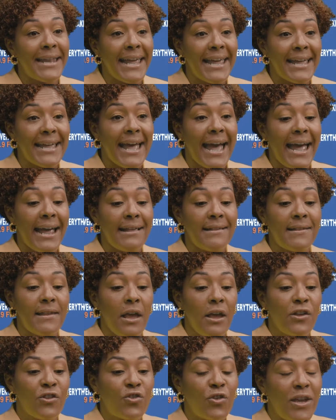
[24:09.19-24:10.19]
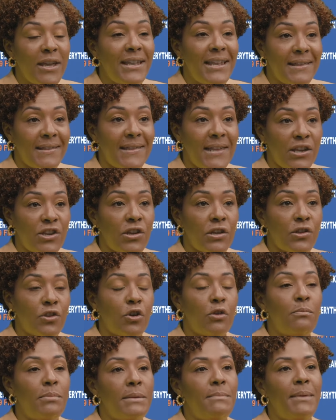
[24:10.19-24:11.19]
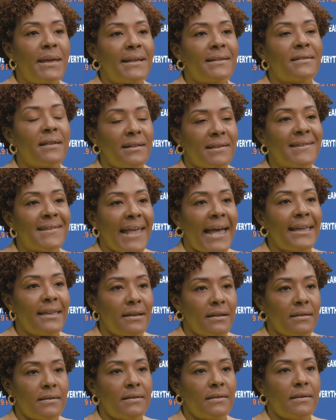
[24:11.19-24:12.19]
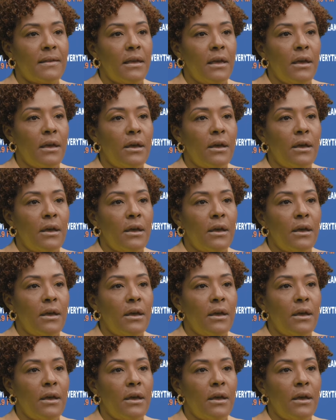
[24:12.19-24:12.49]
Hey, guys, so your decisions could be based on science.